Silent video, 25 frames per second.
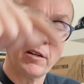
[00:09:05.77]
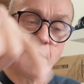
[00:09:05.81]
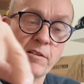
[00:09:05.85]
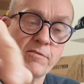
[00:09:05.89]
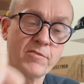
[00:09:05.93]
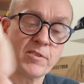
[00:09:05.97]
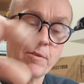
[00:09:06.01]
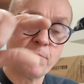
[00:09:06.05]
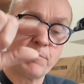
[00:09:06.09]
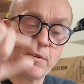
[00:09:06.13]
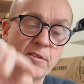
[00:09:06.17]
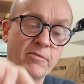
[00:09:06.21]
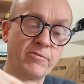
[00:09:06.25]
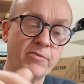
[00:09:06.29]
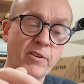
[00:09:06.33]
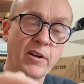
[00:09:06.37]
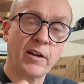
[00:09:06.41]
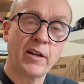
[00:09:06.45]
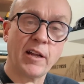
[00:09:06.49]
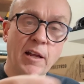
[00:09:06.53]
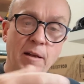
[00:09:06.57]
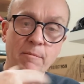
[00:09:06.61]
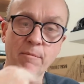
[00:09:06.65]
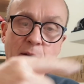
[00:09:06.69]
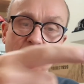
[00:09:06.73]
I've
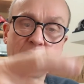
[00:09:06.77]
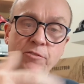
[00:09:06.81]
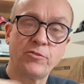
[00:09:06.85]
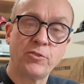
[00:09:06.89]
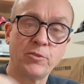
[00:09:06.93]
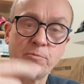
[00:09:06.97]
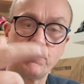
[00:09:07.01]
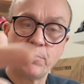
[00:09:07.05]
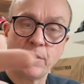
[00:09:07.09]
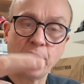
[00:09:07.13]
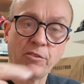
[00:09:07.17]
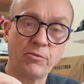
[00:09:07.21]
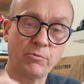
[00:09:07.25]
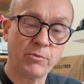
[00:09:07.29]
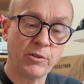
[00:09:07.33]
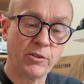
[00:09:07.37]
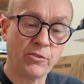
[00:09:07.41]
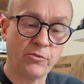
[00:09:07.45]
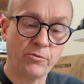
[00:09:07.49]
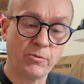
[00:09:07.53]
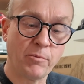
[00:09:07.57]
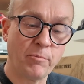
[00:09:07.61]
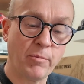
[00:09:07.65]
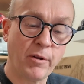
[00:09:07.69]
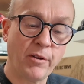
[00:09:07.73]
simplified it and made 2-piece
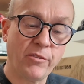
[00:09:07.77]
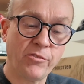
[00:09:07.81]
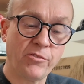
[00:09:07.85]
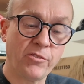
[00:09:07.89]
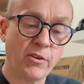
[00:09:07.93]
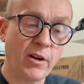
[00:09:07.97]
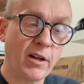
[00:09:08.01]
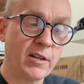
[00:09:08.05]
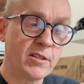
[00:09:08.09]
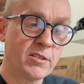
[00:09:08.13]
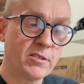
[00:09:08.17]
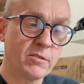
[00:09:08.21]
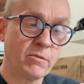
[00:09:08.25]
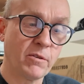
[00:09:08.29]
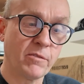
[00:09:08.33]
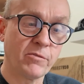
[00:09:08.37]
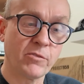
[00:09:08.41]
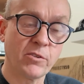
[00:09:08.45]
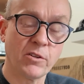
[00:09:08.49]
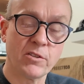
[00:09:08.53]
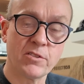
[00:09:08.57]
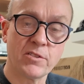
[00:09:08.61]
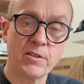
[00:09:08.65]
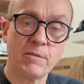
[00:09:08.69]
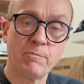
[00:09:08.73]
wheels for both sides, so I've
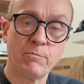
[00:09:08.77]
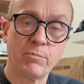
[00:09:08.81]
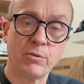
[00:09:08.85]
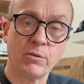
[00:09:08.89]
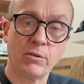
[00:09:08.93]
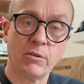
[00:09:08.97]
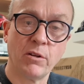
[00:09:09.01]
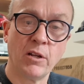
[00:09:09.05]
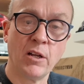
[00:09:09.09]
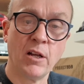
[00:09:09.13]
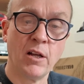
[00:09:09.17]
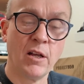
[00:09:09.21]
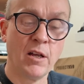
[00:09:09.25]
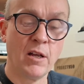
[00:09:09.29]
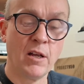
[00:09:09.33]
got simple,